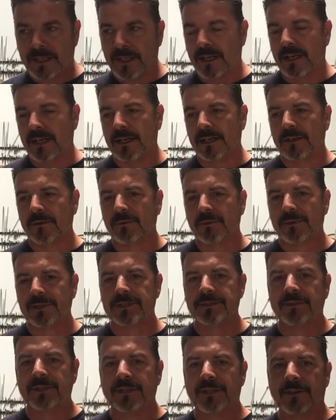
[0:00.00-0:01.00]
We're
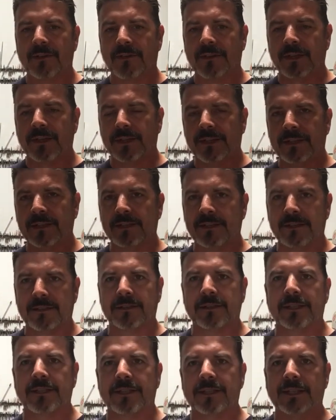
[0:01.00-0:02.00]
doing all
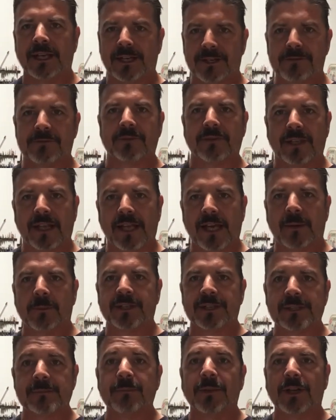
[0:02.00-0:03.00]
the actual lab
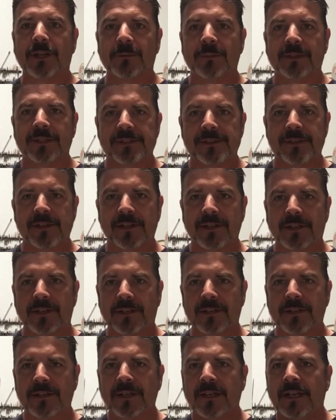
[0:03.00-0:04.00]
experiments
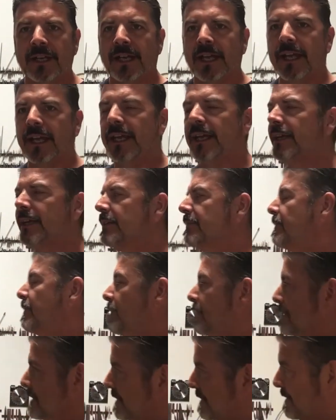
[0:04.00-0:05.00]
there. And of
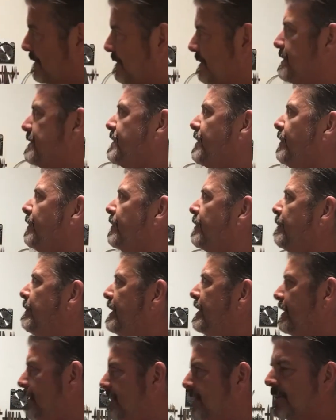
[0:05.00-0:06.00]
course, Toga
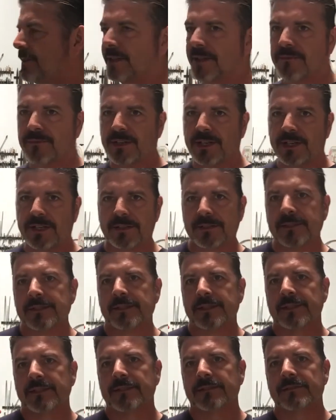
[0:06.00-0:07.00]
Man
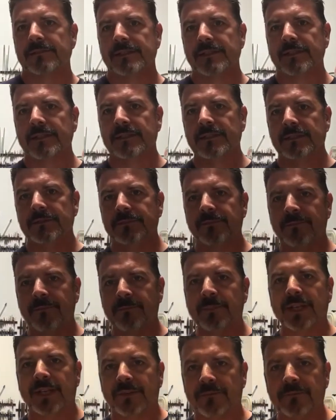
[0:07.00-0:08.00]
GuitarViols is the
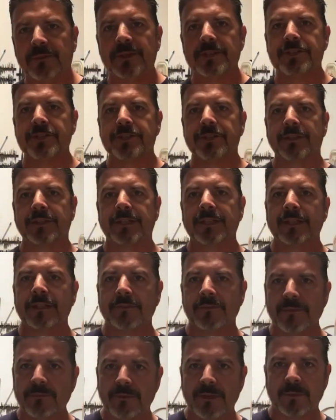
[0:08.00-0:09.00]
beneficiary
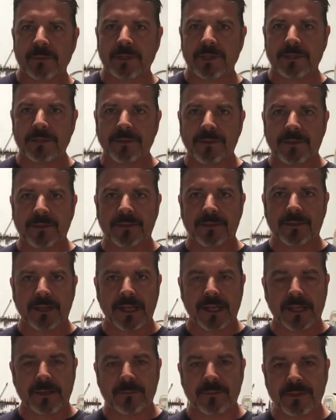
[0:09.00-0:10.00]
of the Rebel Luthier
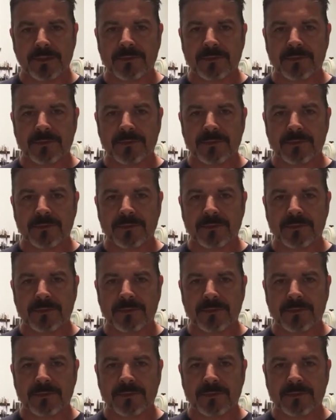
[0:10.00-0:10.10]
Lab